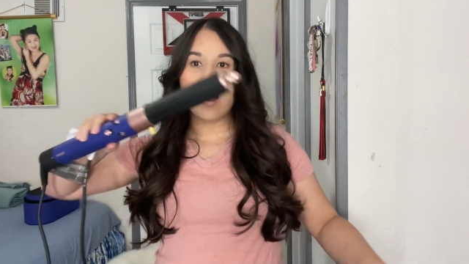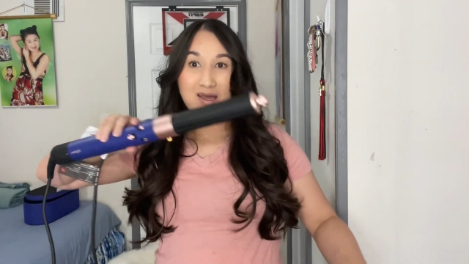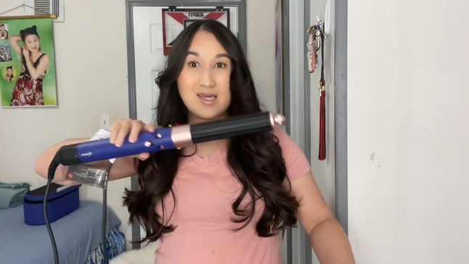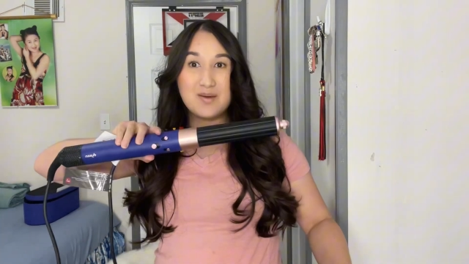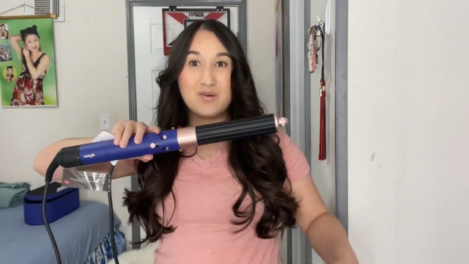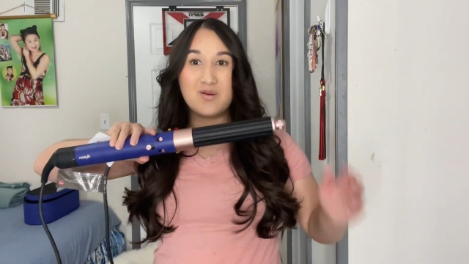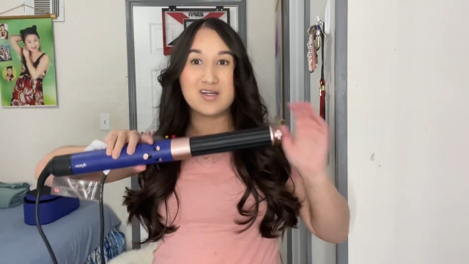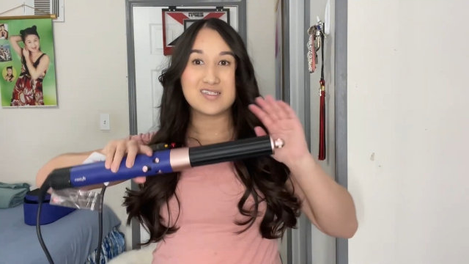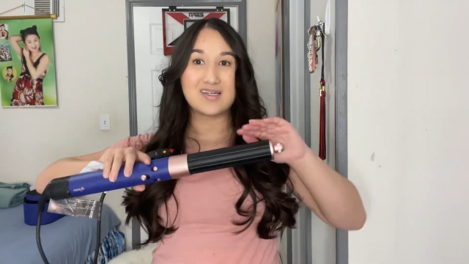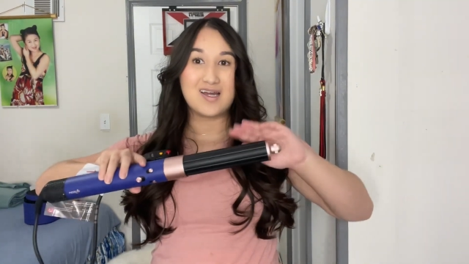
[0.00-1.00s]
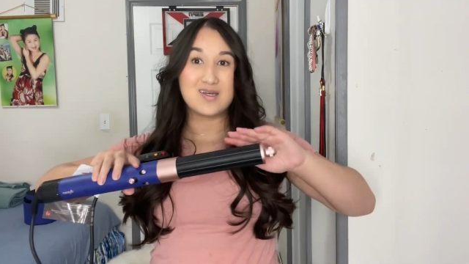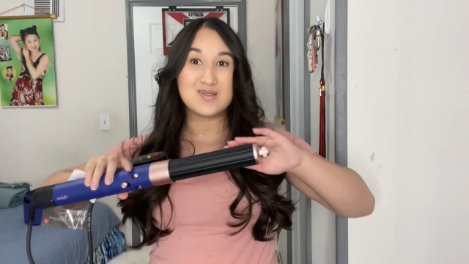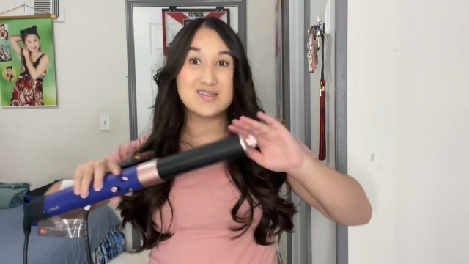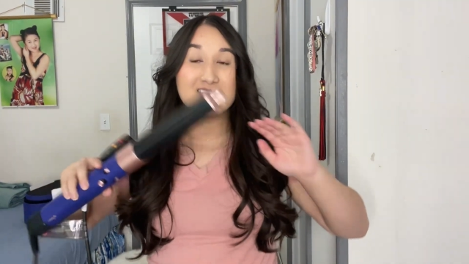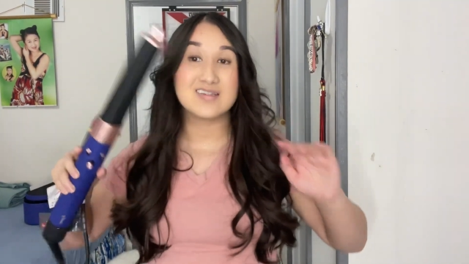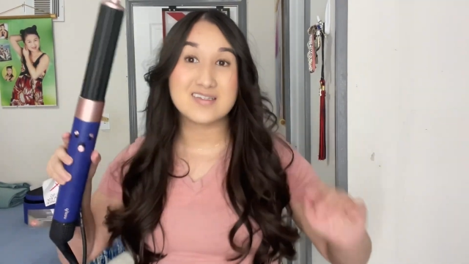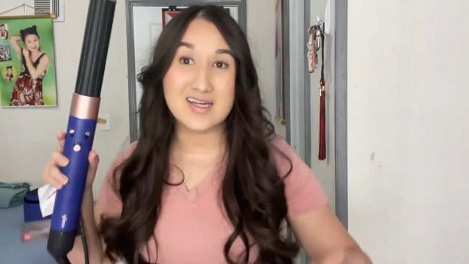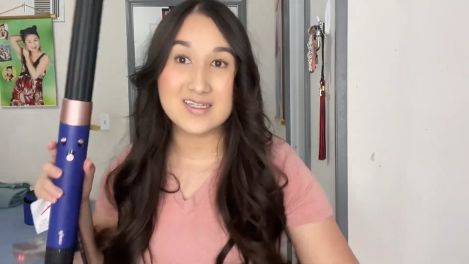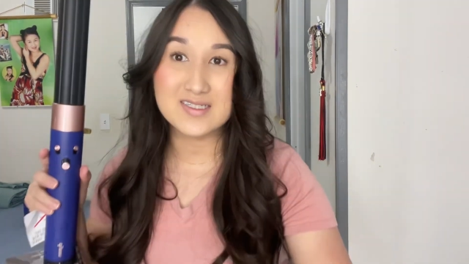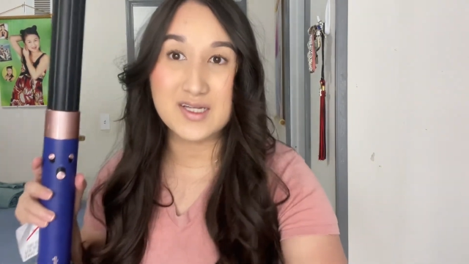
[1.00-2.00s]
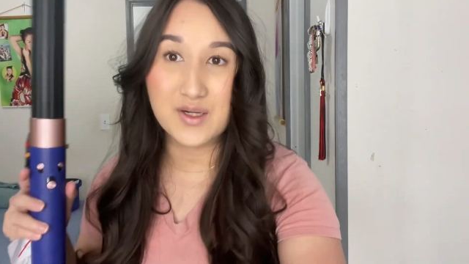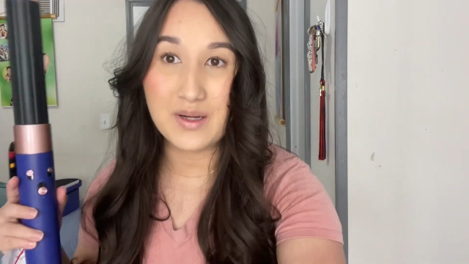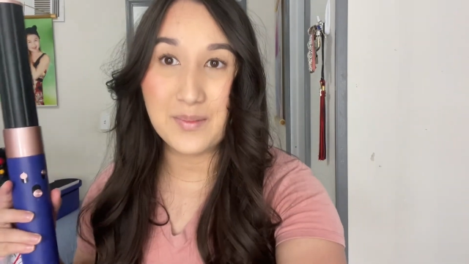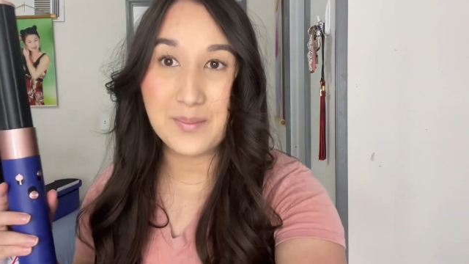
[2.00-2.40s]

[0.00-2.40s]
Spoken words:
keep on watching. I use the Dyson Airwrap.